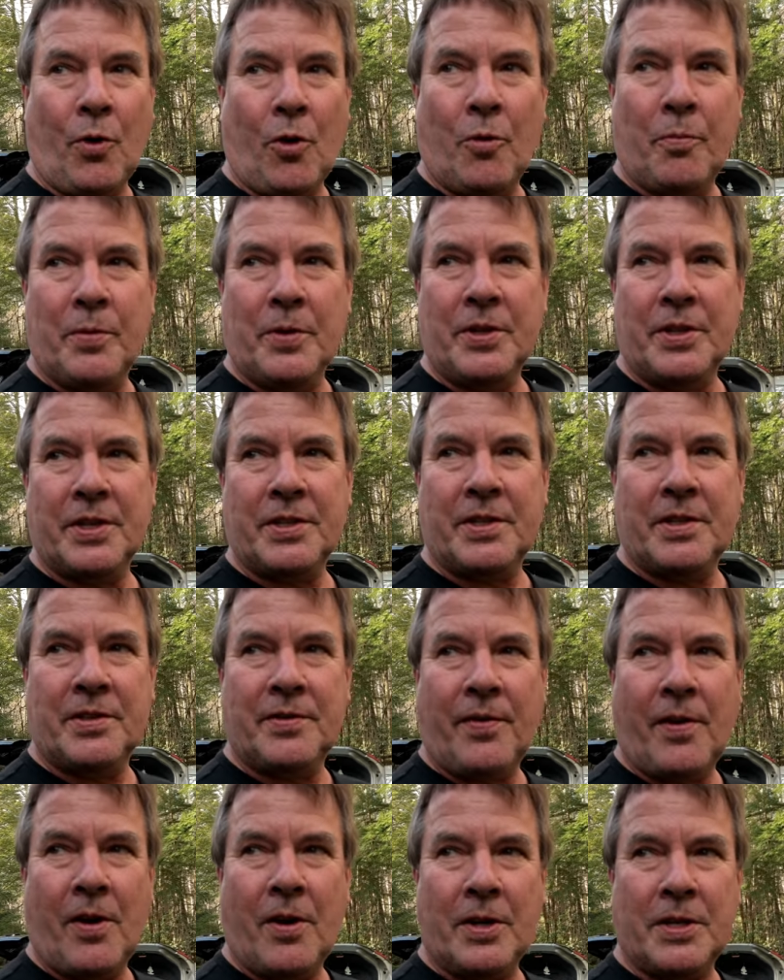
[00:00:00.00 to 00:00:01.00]
were open just
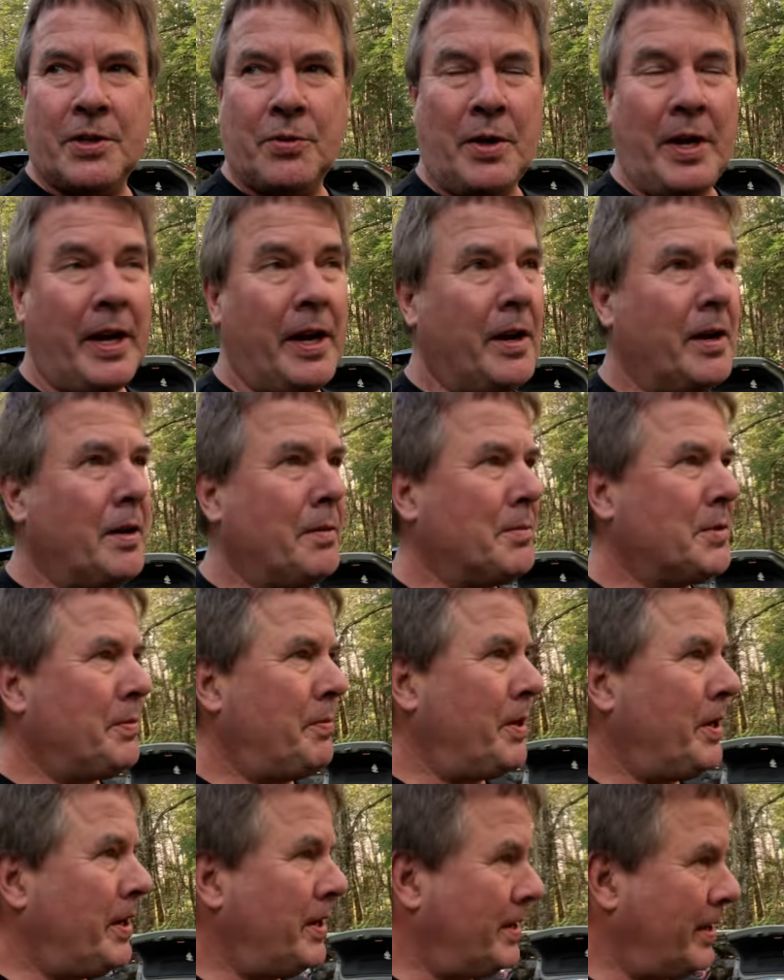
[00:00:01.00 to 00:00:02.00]
as far as we needed them
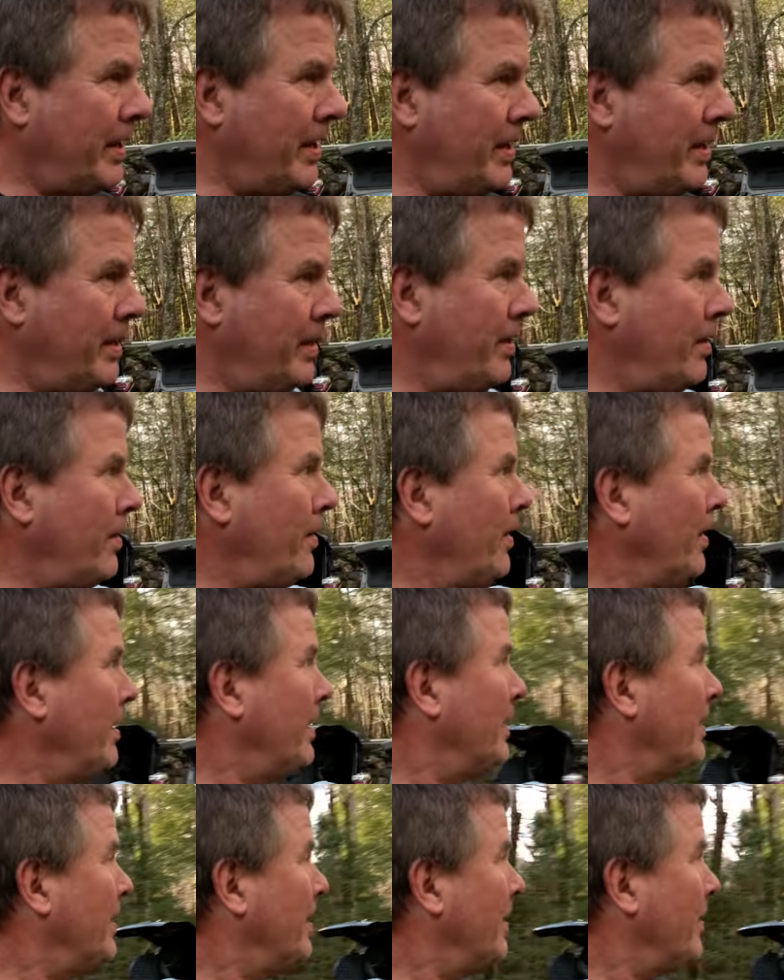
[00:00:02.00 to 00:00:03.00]
to be to get here.
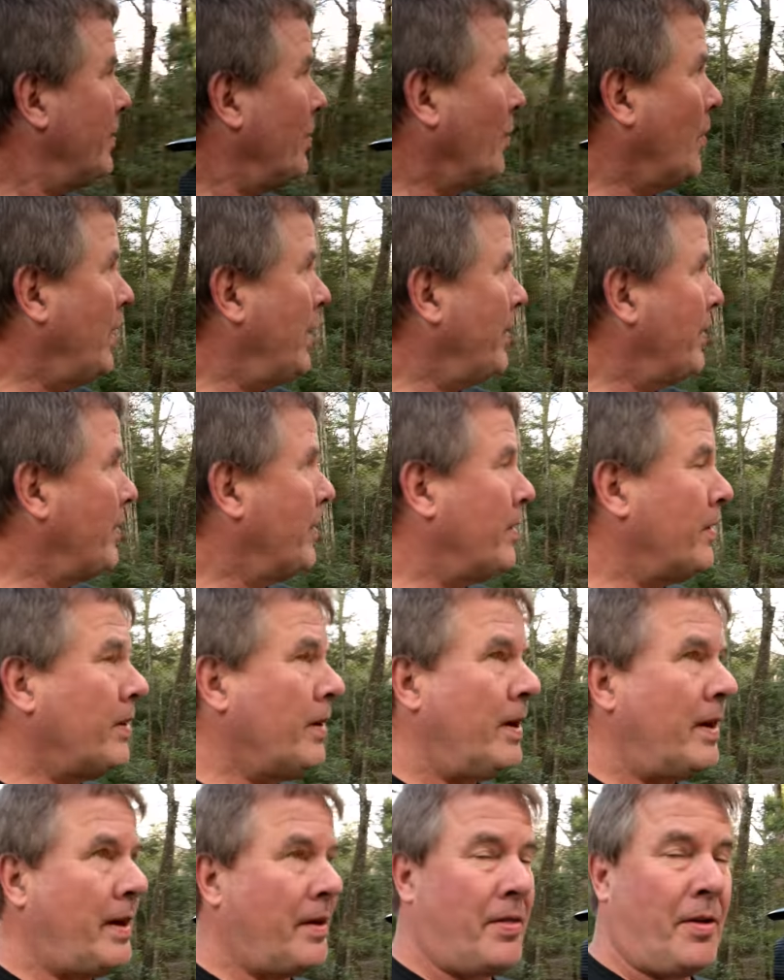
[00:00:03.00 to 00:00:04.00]
The weather,
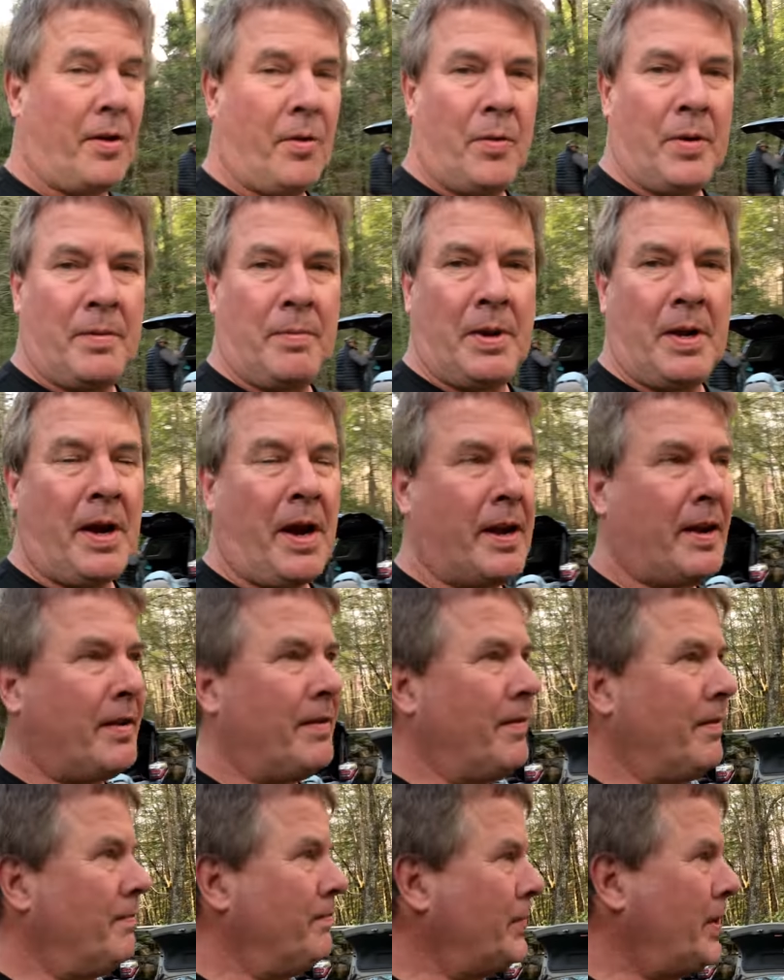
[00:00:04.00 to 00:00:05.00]
I thought we'd be
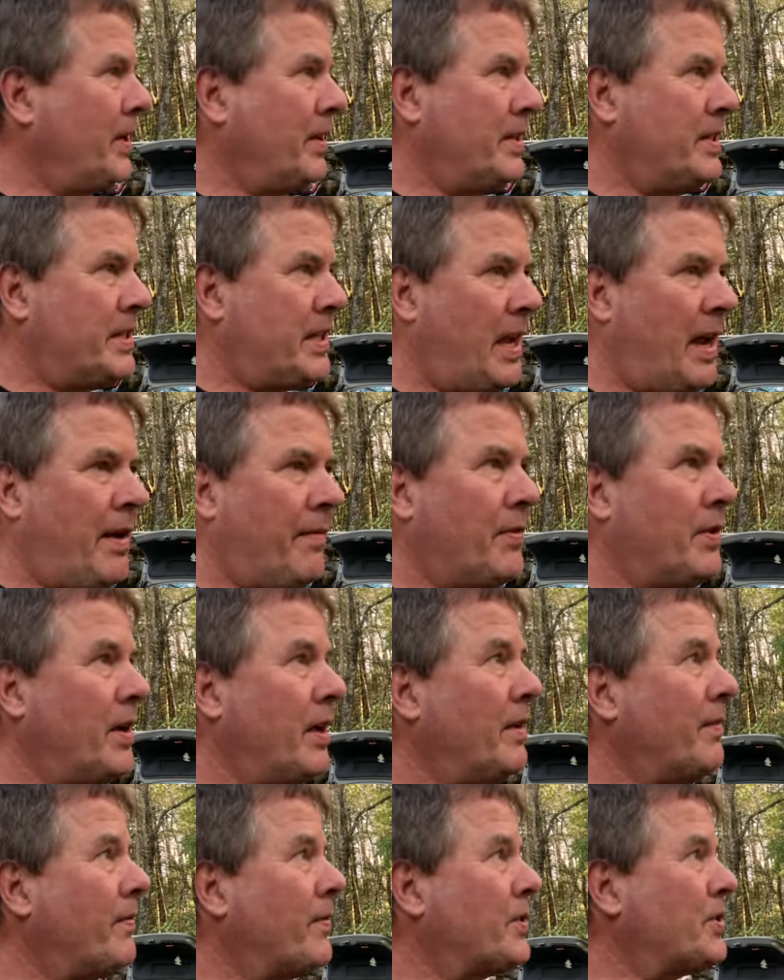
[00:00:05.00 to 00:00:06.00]
hiking at least half the
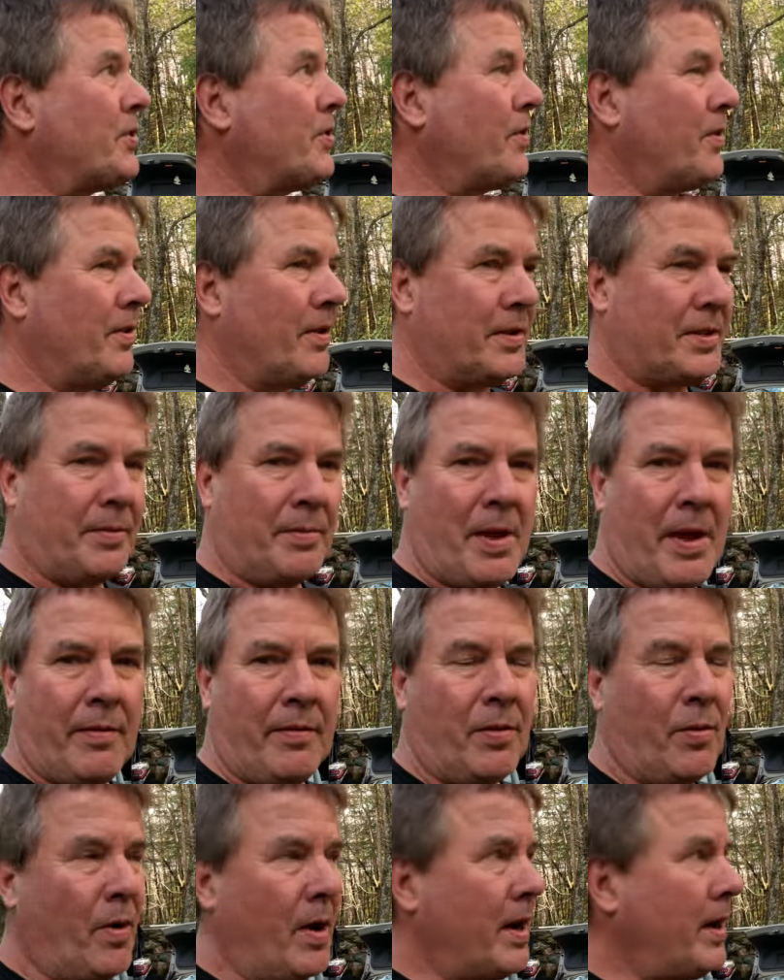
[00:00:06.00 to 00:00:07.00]
day for sure and some
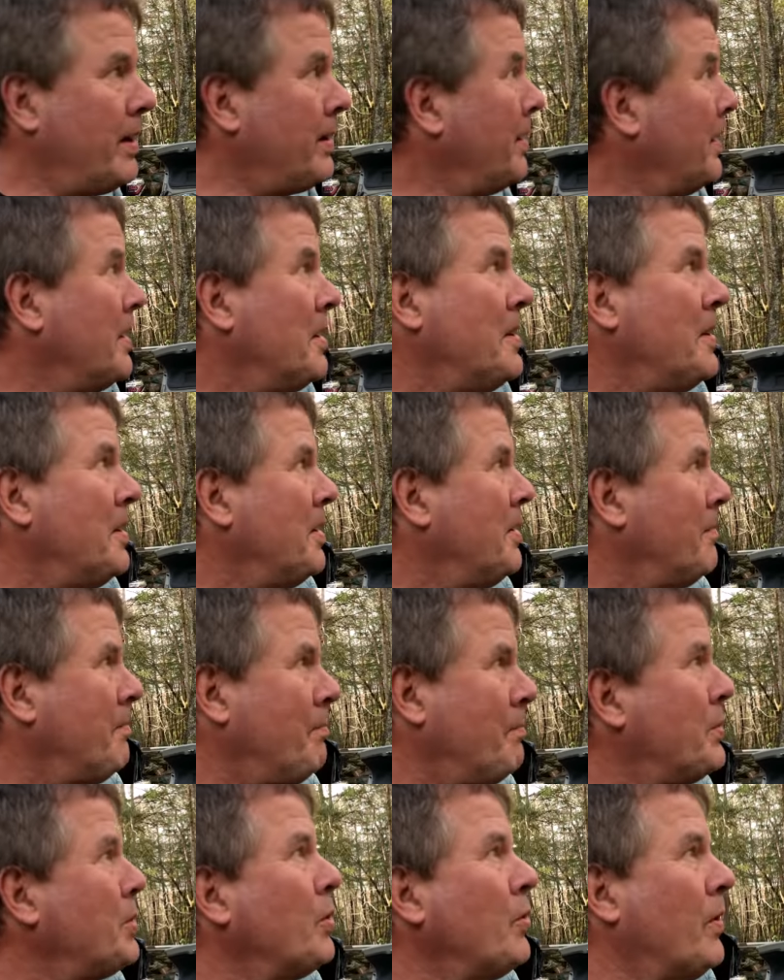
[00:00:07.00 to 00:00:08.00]
heavy rain.
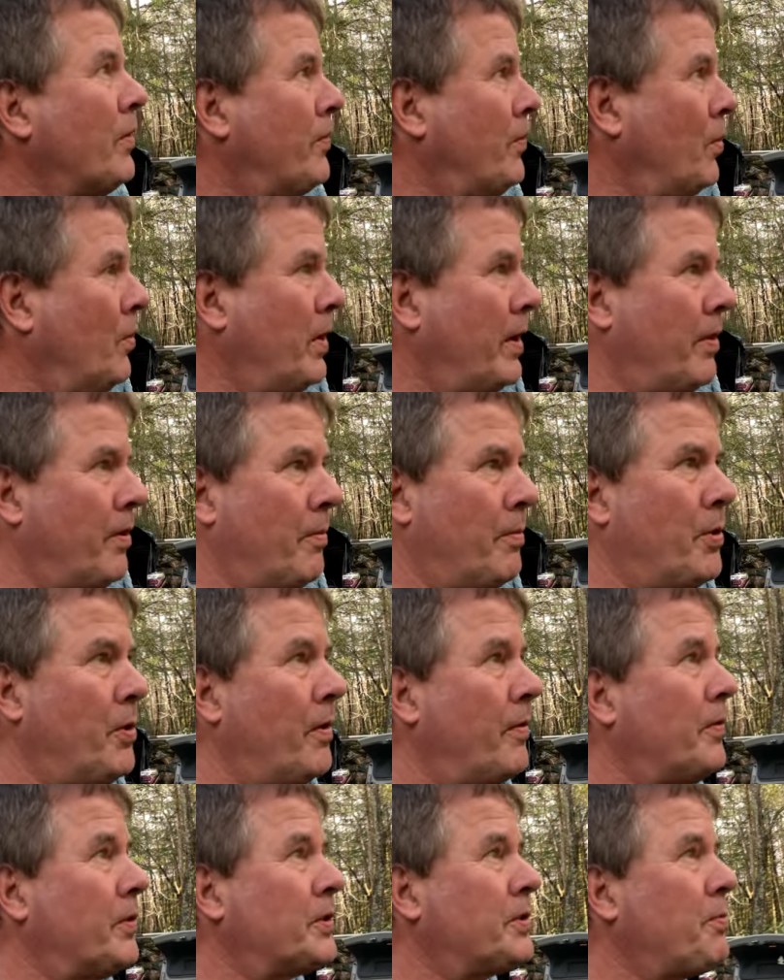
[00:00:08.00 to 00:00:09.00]
Beautiful weather,
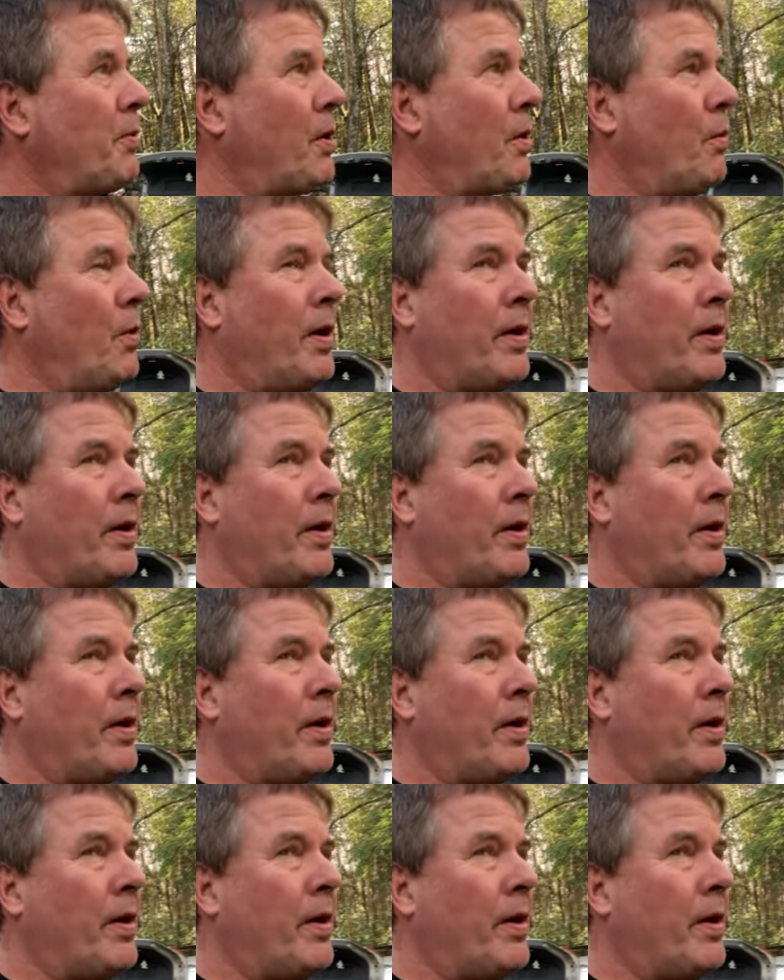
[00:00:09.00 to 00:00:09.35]
beautiful spring